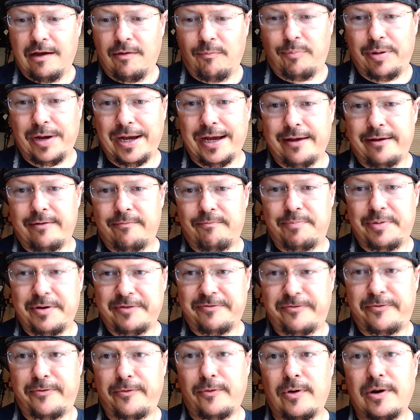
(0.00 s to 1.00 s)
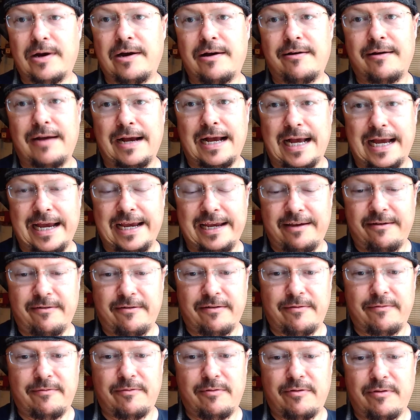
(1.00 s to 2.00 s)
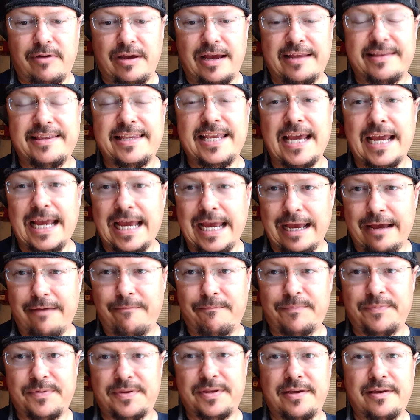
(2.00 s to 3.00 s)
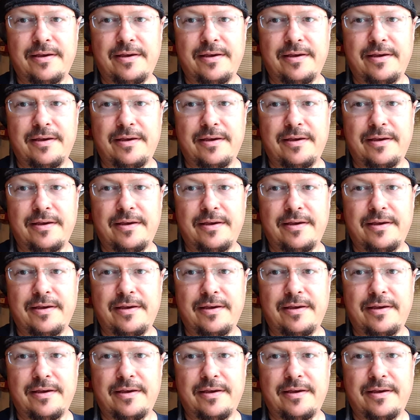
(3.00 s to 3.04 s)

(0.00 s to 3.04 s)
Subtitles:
But before I attempt,